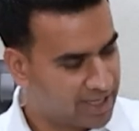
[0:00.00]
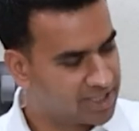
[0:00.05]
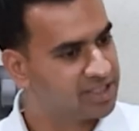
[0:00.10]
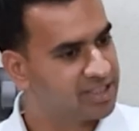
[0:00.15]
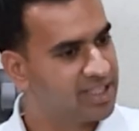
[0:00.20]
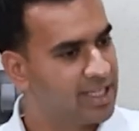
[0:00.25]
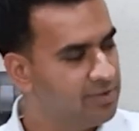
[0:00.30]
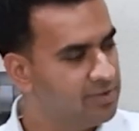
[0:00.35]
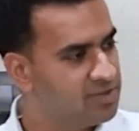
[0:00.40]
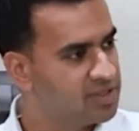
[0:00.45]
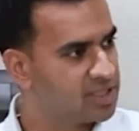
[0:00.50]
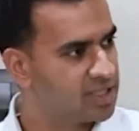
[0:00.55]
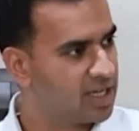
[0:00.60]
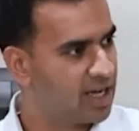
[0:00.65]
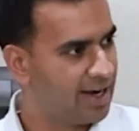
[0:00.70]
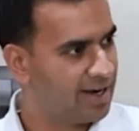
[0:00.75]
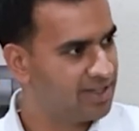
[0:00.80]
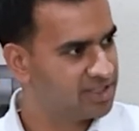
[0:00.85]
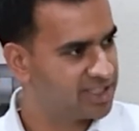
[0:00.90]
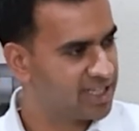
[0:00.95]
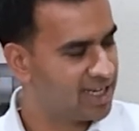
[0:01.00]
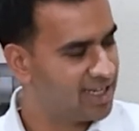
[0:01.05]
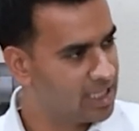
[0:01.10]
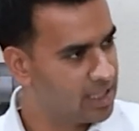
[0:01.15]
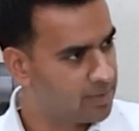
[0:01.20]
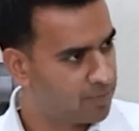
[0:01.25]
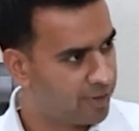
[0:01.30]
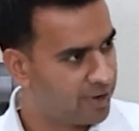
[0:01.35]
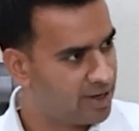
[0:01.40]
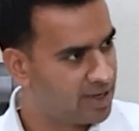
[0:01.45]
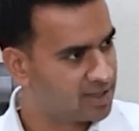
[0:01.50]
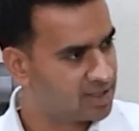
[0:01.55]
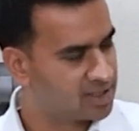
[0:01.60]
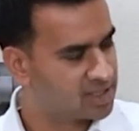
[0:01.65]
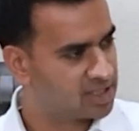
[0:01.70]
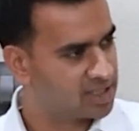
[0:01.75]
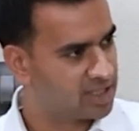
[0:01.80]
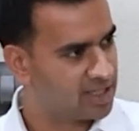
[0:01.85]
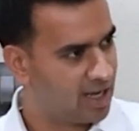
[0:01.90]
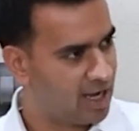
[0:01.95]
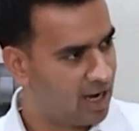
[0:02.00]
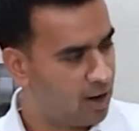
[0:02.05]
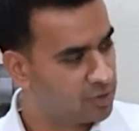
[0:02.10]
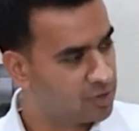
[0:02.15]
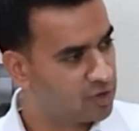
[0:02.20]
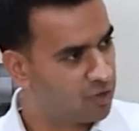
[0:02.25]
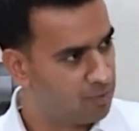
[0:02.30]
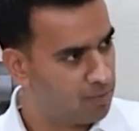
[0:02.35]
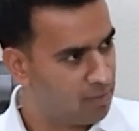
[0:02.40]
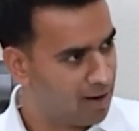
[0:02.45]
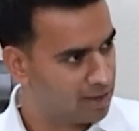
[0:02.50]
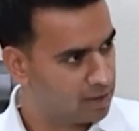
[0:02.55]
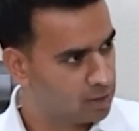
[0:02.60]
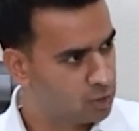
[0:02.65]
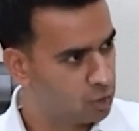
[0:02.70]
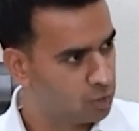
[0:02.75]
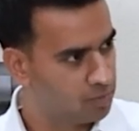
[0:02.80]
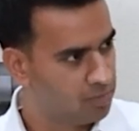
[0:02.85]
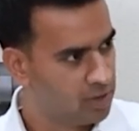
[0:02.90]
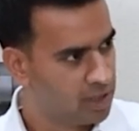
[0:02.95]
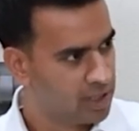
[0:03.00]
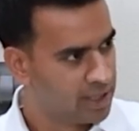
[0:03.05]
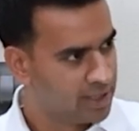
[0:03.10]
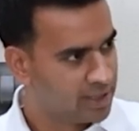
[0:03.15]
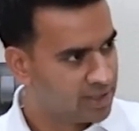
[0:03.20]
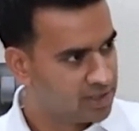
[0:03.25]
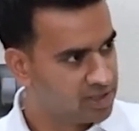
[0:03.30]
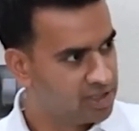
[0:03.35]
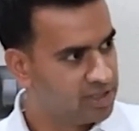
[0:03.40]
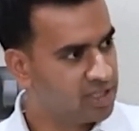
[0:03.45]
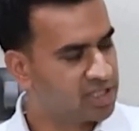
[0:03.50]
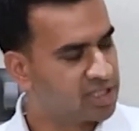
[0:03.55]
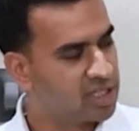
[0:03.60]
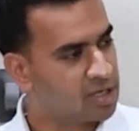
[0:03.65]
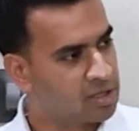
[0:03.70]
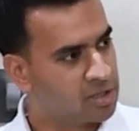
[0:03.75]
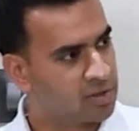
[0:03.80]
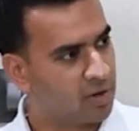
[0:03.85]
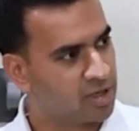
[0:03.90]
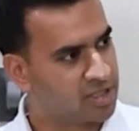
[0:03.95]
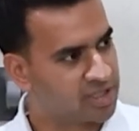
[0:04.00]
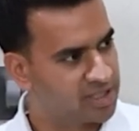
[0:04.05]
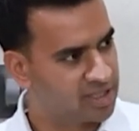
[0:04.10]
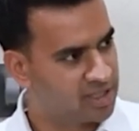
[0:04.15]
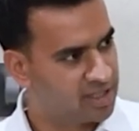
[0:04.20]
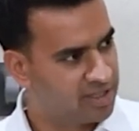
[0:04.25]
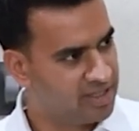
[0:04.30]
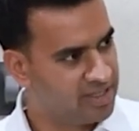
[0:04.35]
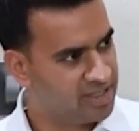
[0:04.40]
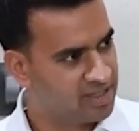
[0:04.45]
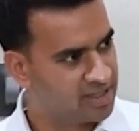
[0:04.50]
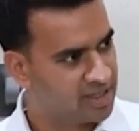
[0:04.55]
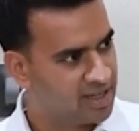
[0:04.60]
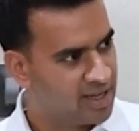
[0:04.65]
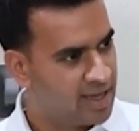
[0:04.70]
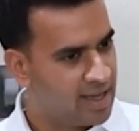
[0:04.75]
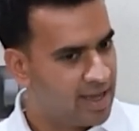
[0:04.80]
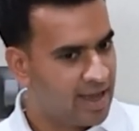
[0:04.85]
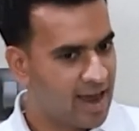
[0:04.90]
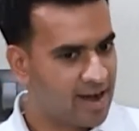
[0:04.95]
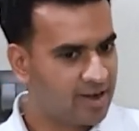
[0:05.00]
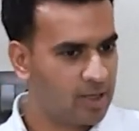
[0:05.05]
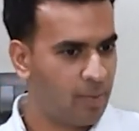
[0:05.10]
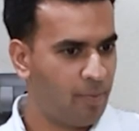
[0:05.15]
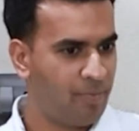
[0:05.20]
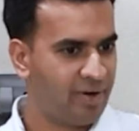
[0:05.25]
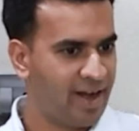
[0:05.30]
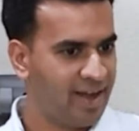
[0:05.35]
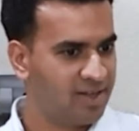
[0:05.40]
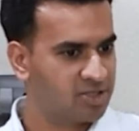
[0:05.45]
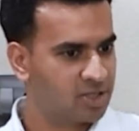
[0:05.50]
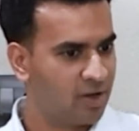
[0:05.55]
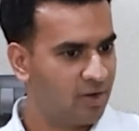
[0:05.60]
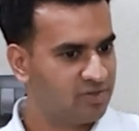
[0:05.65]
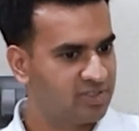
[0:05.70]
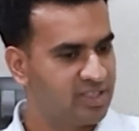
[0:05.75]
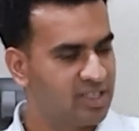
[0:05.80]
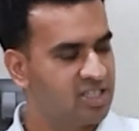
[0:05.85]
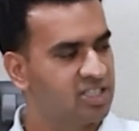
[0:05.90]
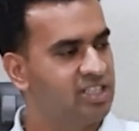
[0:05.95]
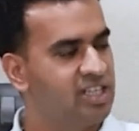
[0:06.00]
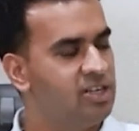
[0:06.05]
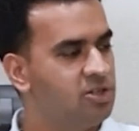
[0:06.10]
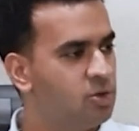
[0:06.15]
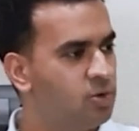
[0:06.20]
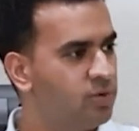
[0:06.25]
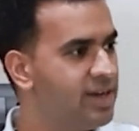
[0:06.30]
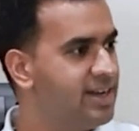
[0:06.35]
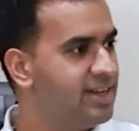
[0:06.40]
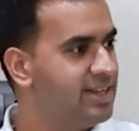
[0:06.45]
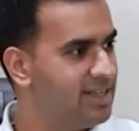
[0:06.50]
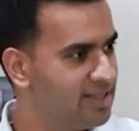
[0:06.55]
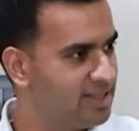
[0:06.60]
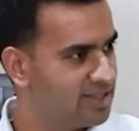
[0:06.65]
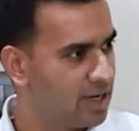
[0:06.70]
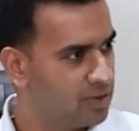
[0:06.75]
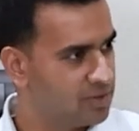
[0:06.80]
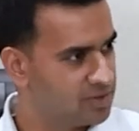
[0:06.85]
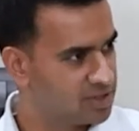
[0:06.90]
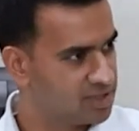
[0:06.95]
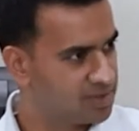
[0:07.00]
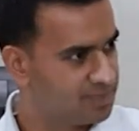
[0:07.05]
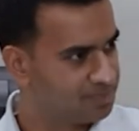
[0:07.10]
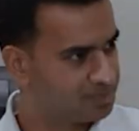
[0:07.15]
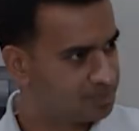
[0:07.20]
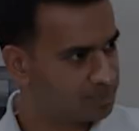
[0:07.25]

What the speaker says: ourselves, are selling products out of Balkum just across the creek at a price of 16 to 18,000.